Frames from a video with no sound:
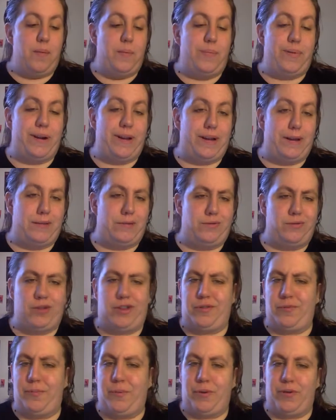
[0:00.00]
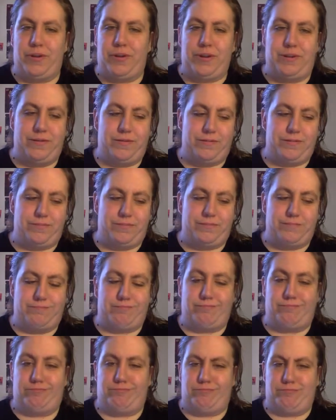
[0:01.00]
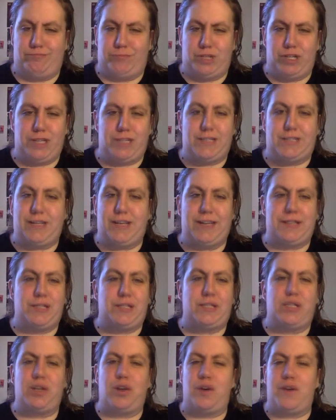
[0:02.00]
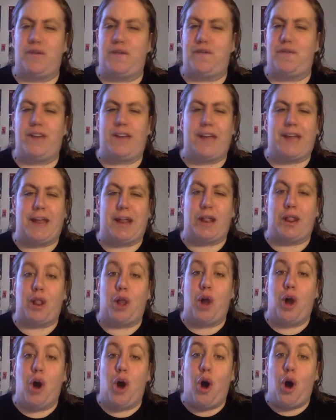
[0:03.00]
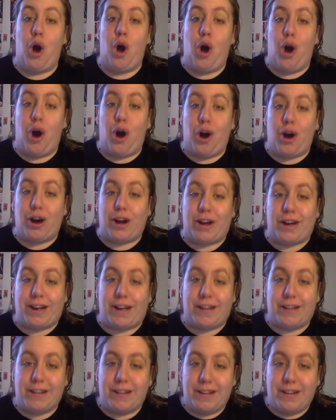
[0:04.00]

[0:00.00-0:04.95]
but it's more just, it's so friggin' long.